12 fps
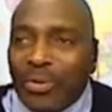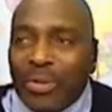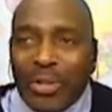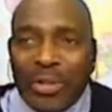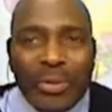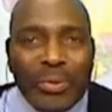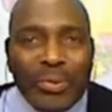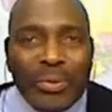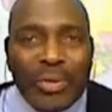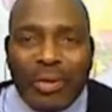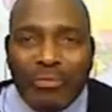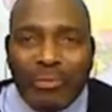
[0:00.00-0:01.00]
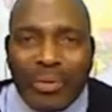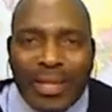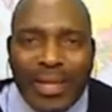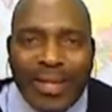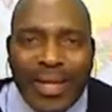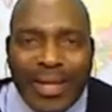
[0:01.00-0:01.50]
through the news and I'm
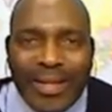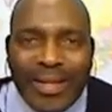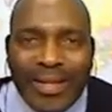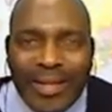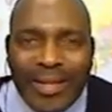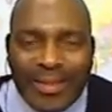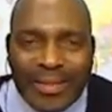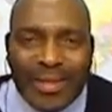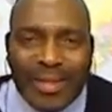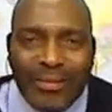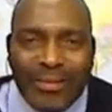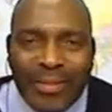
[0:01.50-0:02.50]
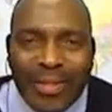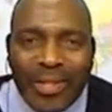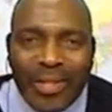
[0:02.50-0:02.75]
reading that stuff.